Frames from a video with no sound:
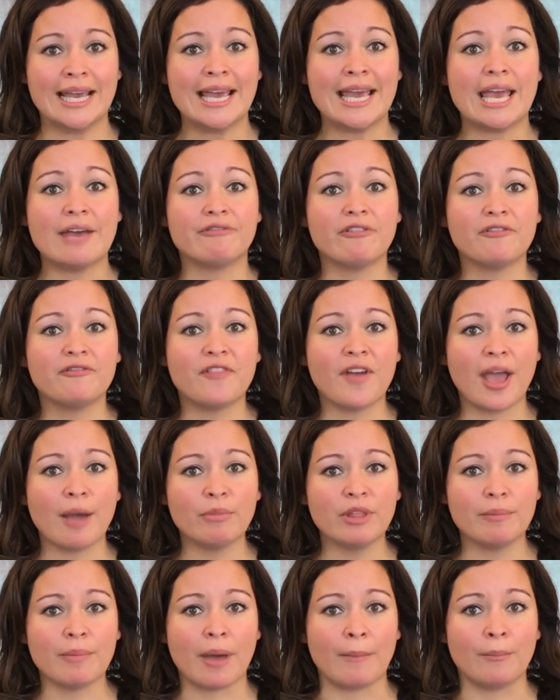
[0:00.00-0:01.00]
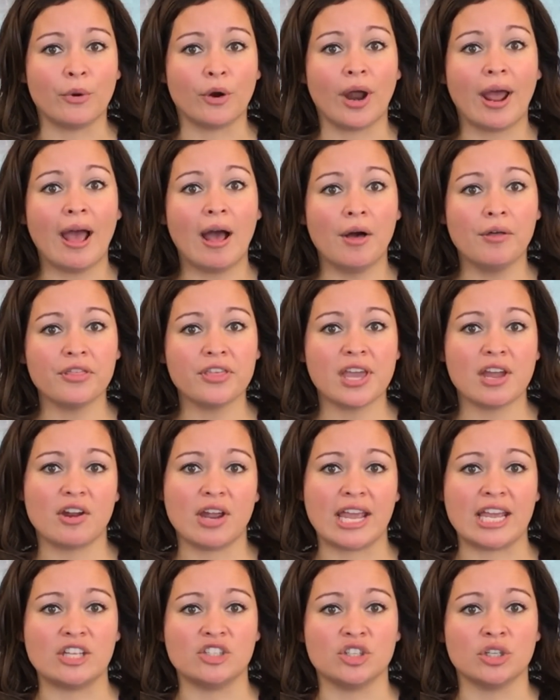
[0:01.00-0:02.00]
If a family member, healthcare
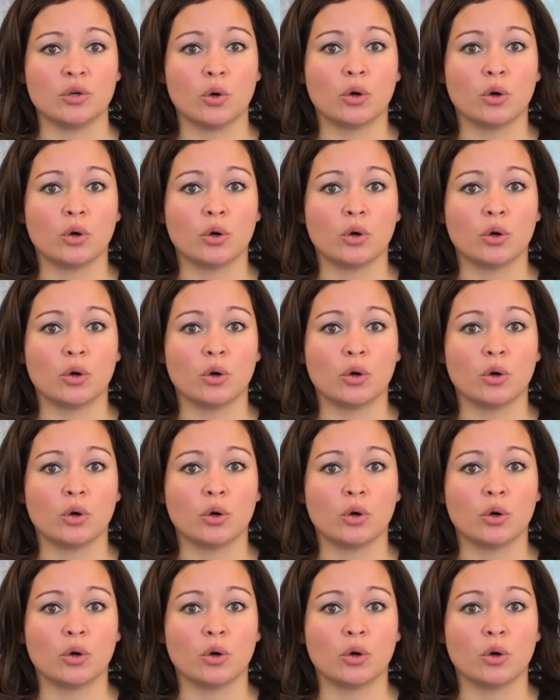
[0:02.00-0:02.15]
agent,